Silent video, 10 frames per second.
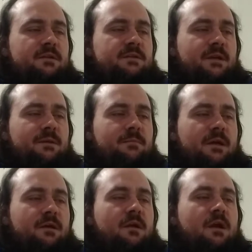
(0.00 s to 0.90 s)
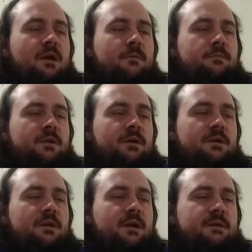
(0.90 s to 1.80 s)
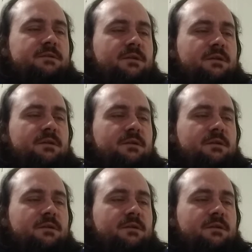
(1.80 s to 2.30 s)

same day, bringing in an excellent